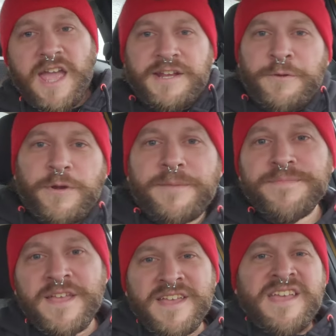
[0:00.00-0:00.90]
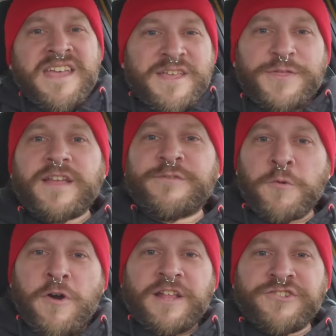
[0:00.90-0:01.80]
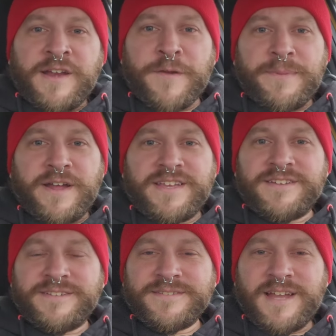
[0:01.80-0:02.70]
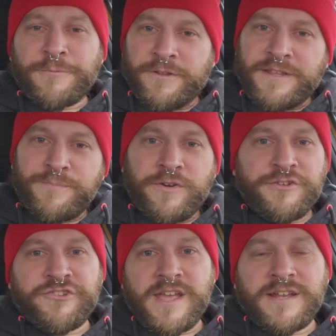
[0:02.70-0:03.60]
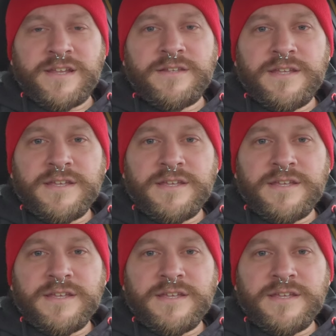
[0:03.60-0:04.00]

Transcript: Anyway, thanks for watching, everybody. I really appreciate it.